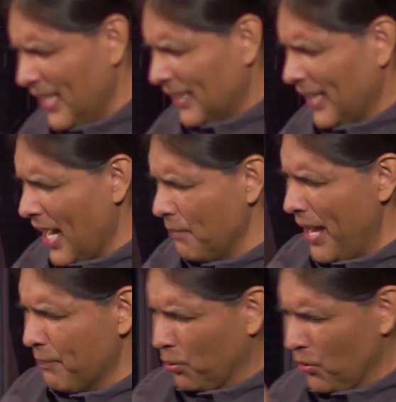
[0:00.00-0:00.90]
that I
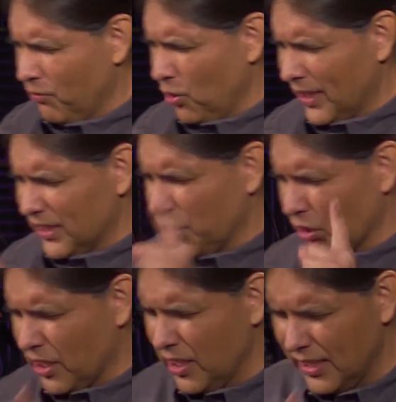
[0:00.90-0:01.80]
may prove what is your
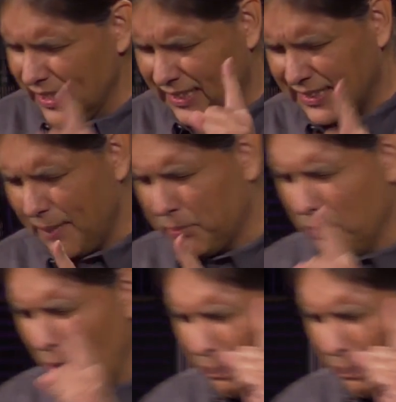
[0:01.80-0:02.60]
good and acceptable,